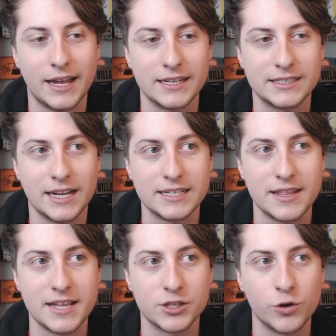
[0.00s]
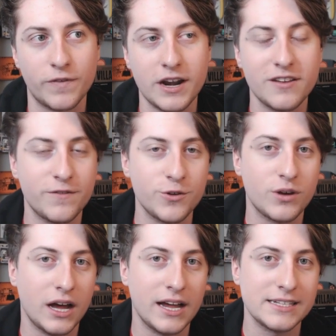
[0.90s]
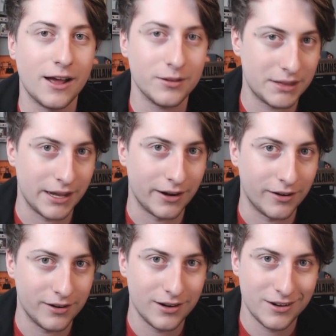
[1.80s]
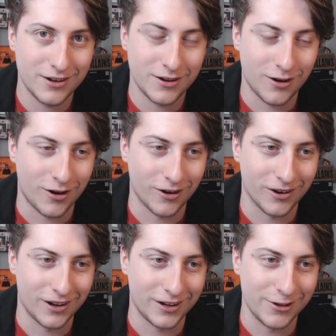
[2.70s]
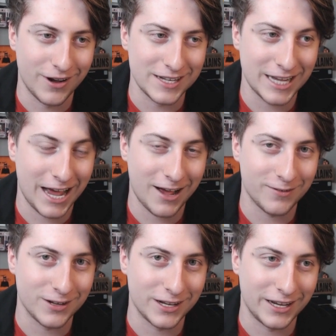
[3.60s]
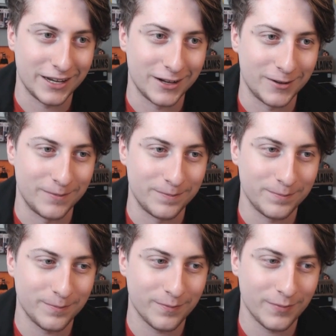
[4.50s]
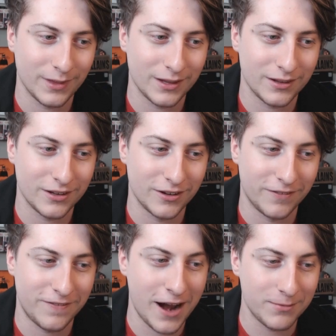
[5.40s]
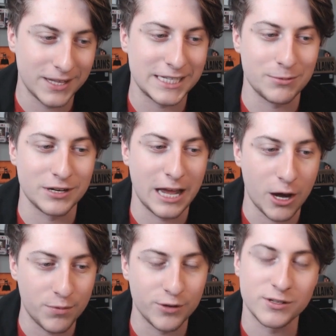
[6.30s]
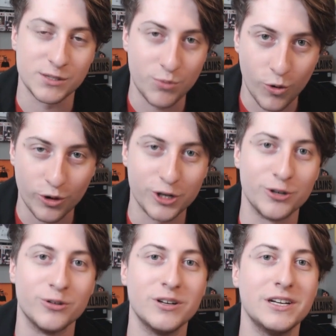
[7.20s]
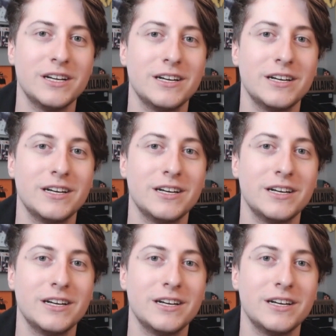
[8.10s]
that's the thing. So if any of you guys out there are you guys have a family that's able to help you and support you,